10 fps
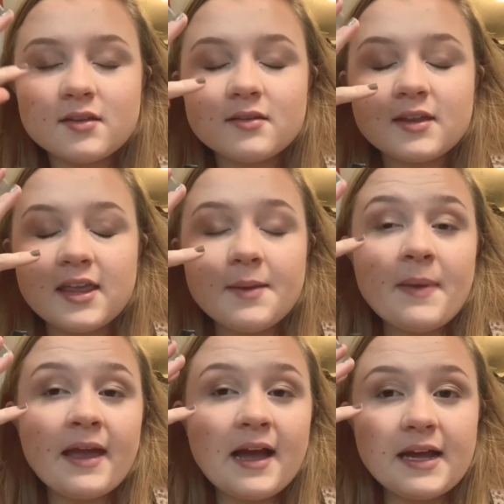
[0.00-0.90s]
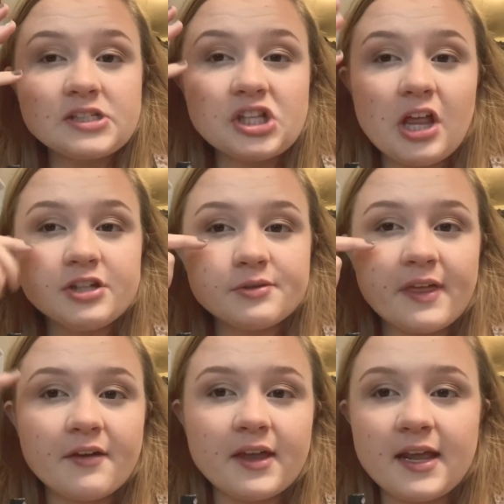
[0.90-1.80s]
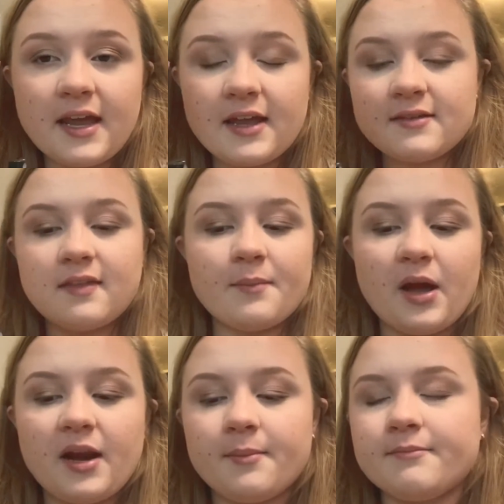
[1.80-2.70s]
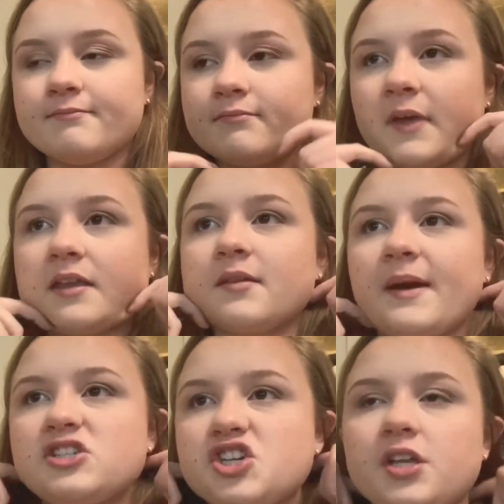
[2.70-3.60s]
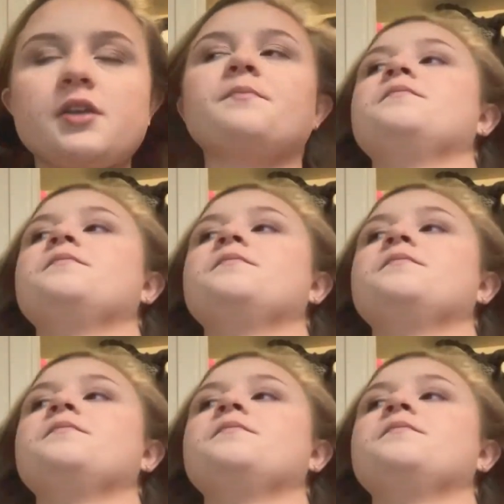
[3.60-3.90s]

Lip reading: keep my eyes closed without getting it to the bottom, like to my cheek.